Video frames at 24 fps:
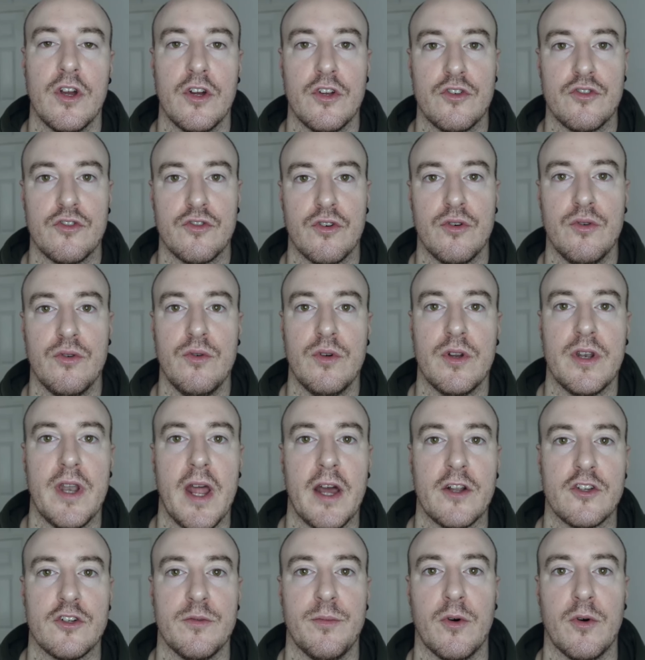true
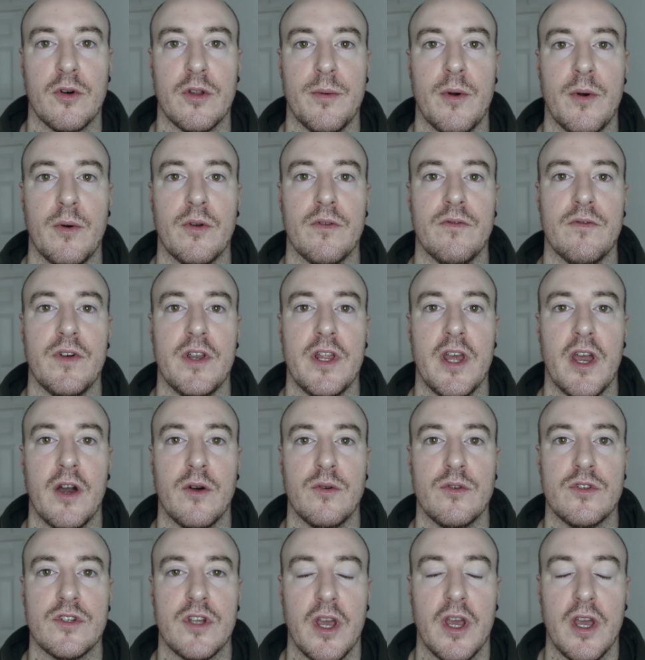natural bodybuilding
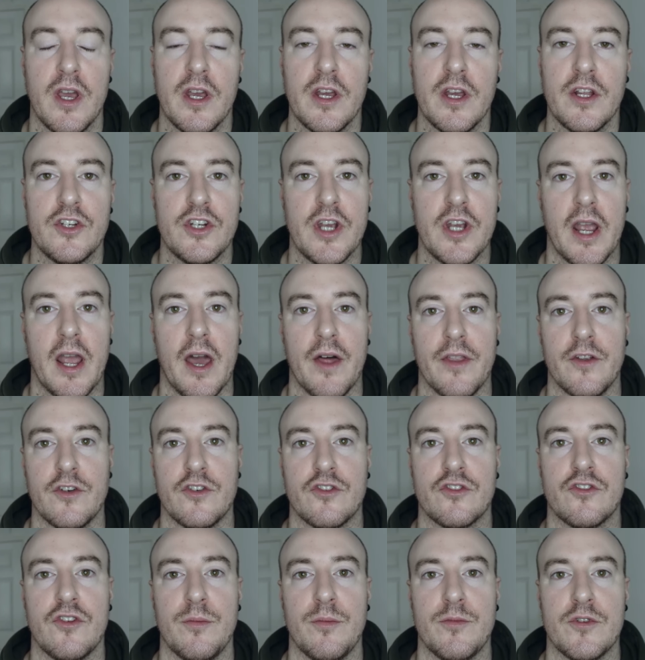videos. Check out the
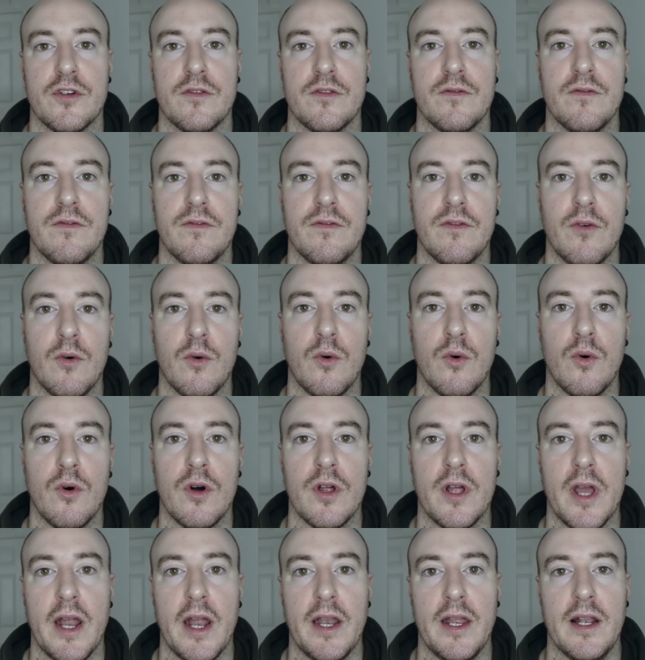description for
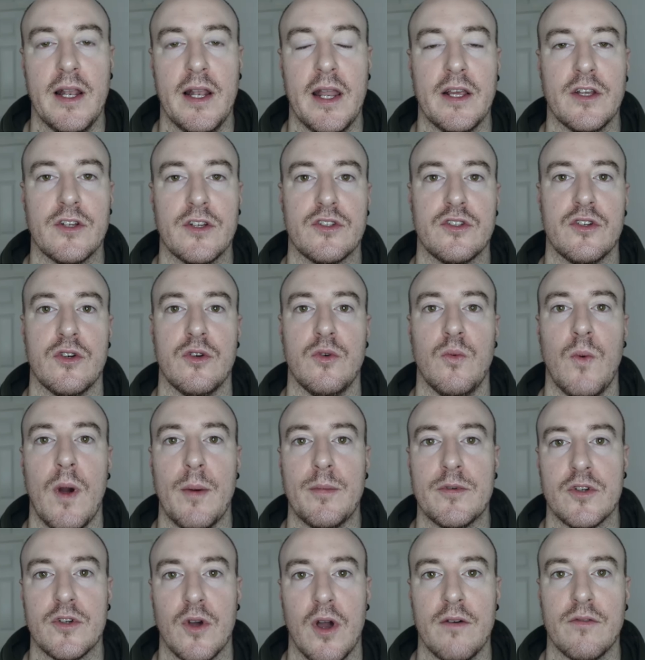any links to
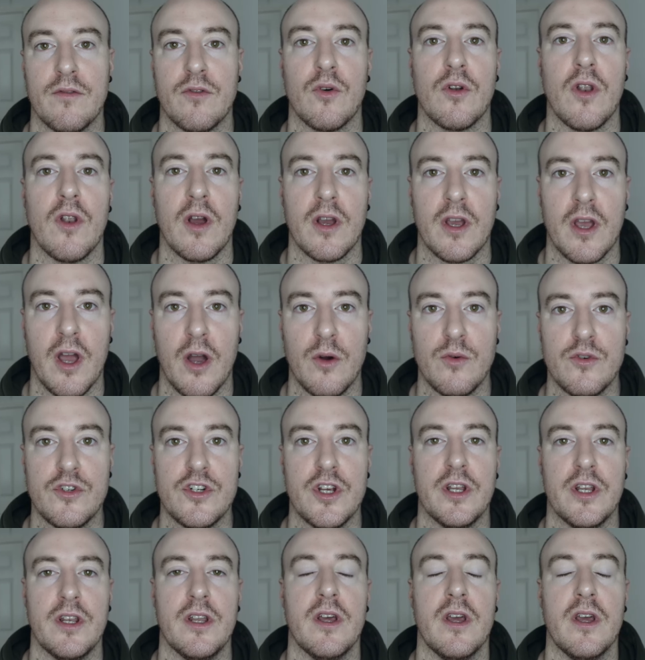website for online
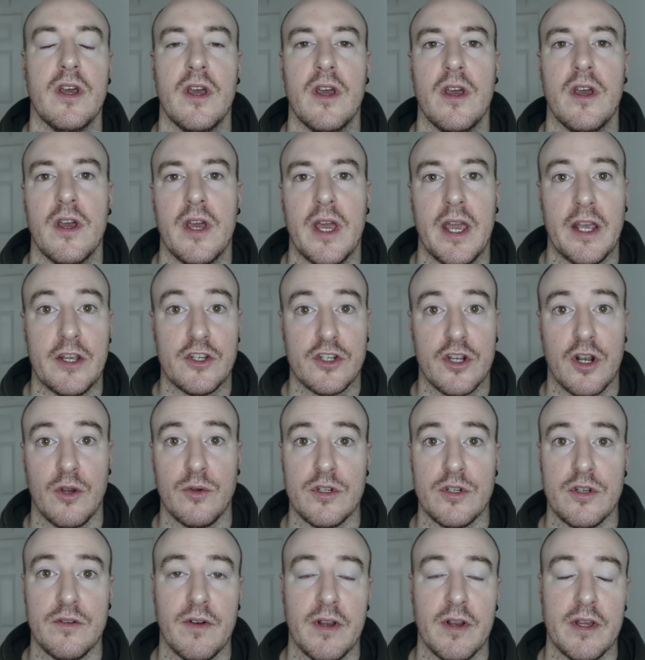coaching
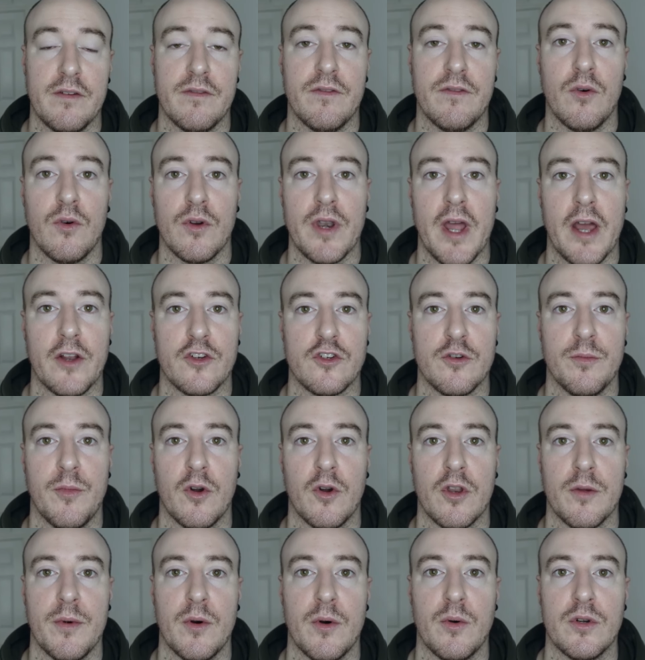exclusively for natural
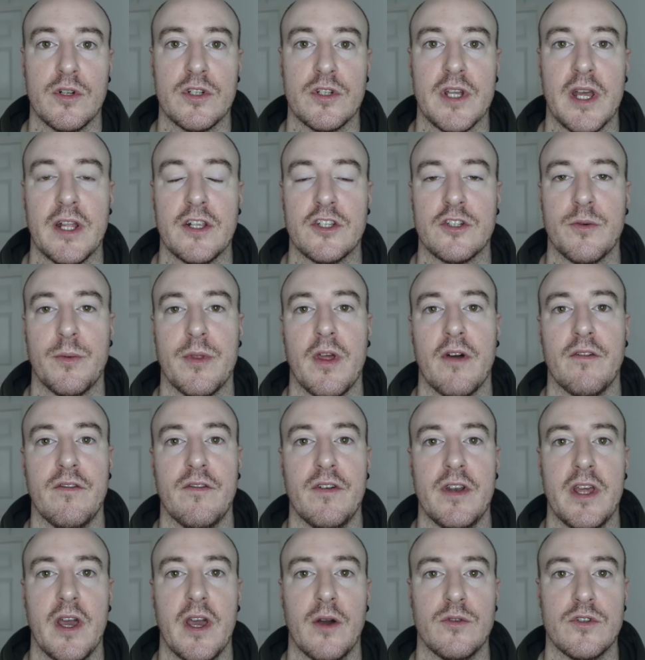bodybuilders and some of the other
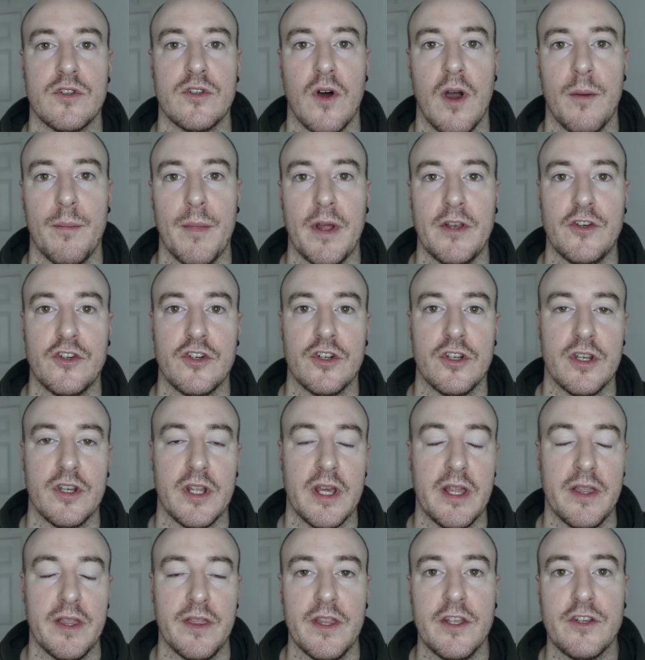videos that I mentioned
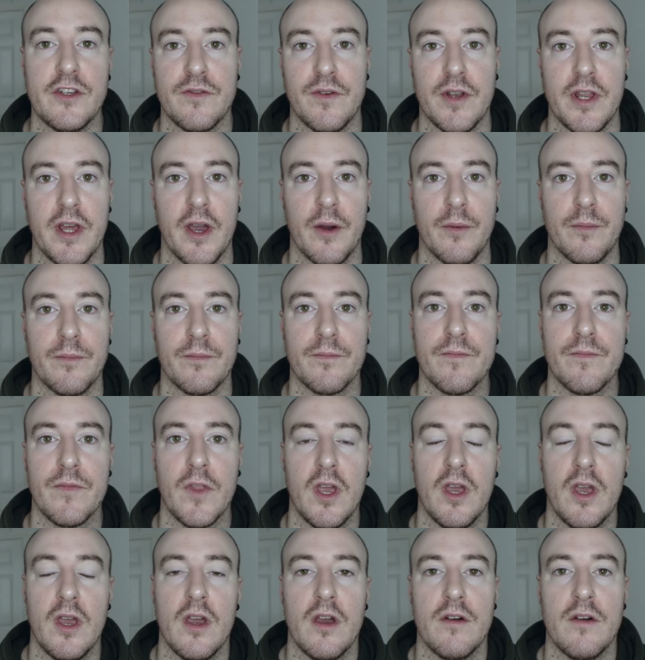in this video.
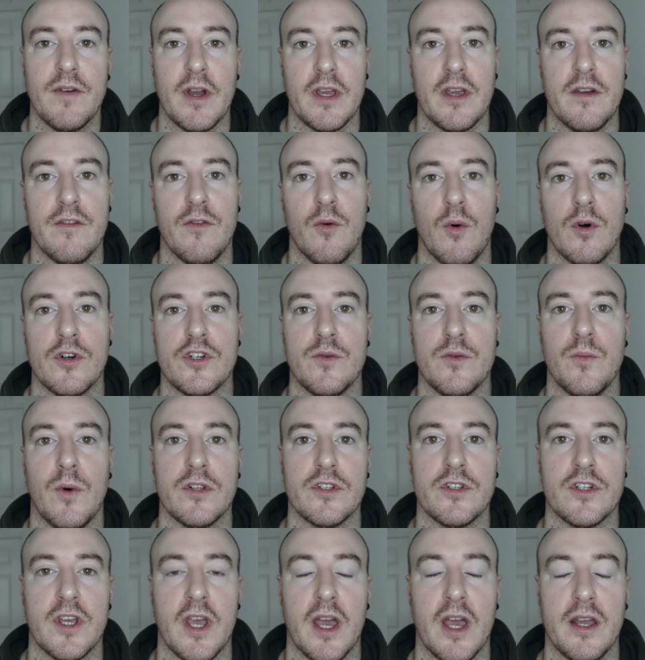Thank you for watching
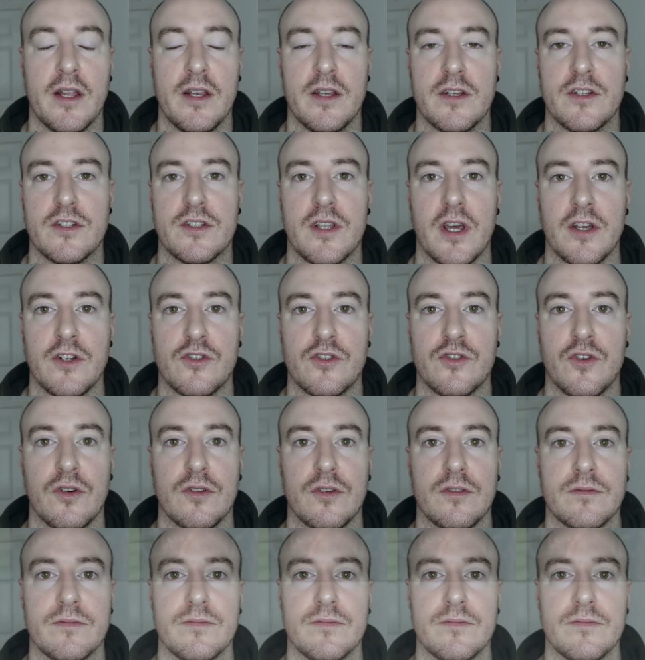once again. Stay strong.